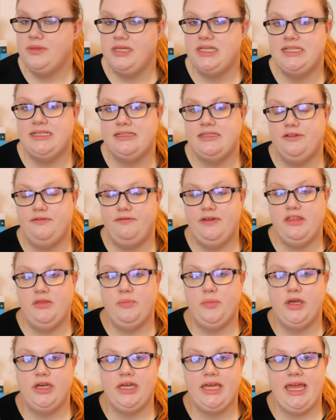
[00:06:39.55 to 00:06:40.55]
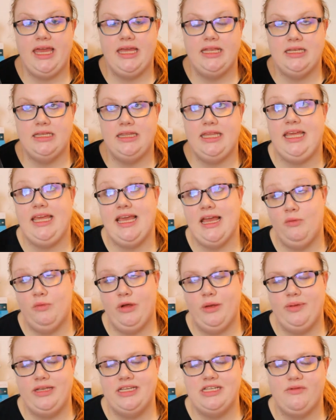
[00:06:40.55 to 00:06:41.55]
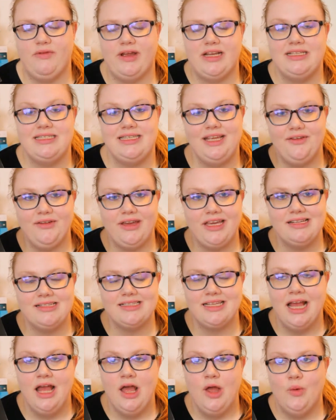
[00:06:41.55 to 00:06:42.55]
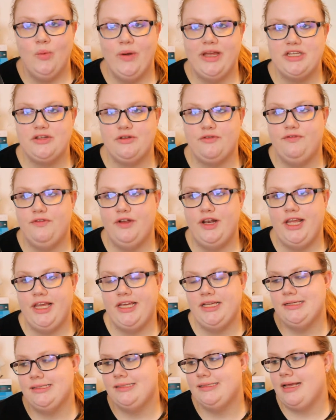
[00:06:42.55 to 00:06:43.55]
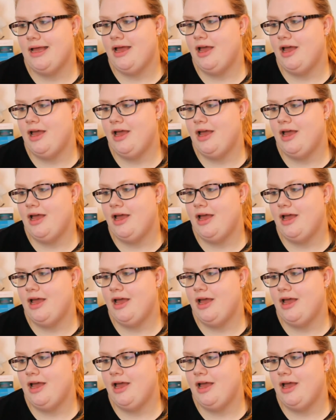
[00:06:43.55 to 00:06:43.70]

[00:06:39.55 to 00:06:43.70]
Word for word: This is the 5th book in the NYPD Red series, which follows